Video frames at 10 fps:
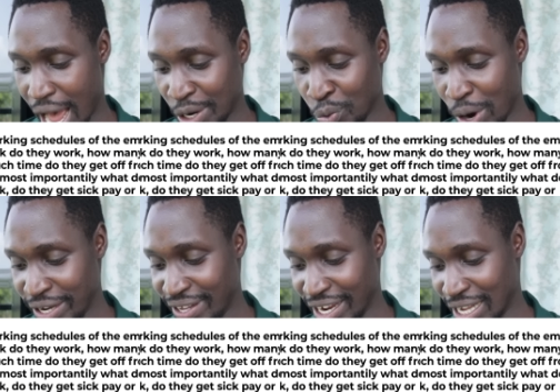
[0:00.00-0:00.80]
And
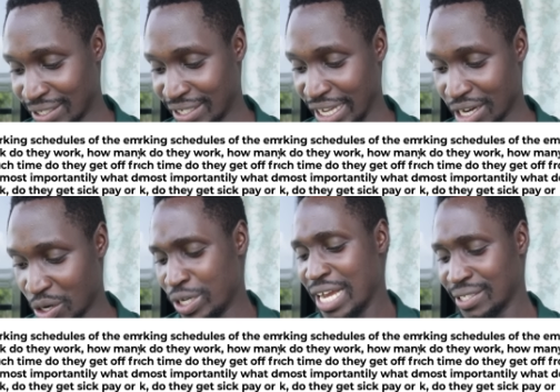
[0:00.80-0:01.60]
when they are sick,
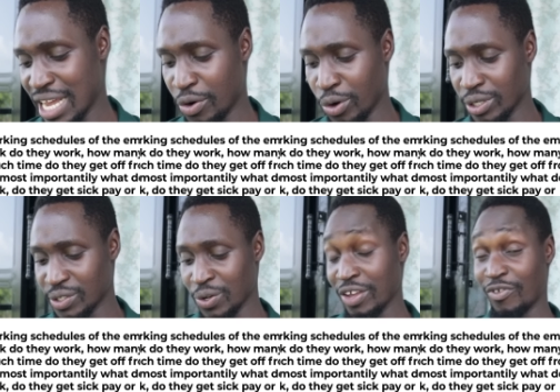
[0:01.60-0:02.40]
who does their
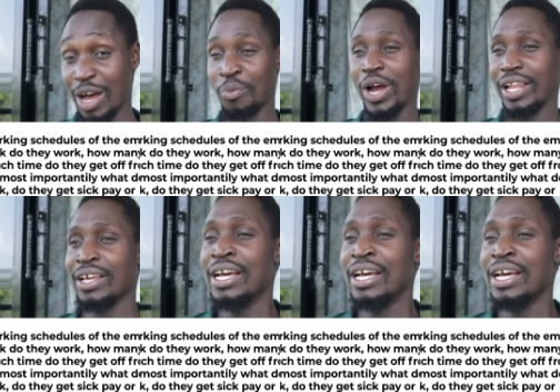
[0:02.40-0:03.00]
roles on the farm? Well,